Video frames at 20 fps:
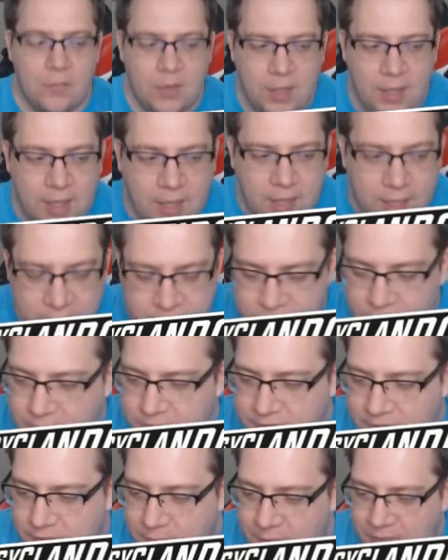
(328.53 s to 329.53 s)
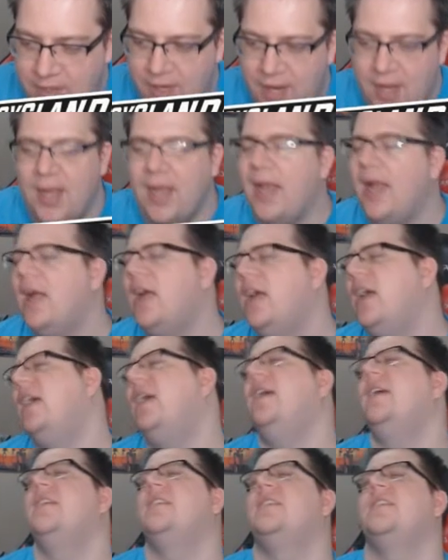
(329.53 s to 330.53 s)
Ah, show us the banana.
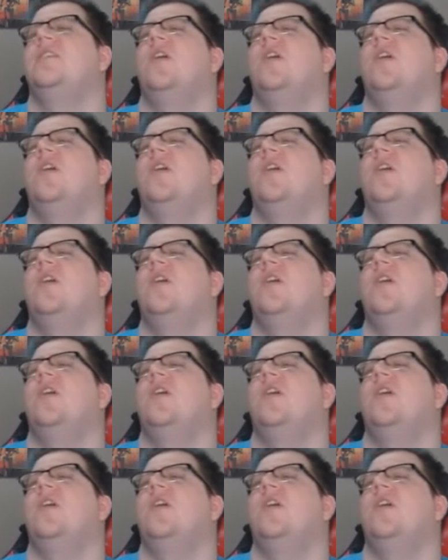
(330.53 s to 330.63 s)
Ah, it's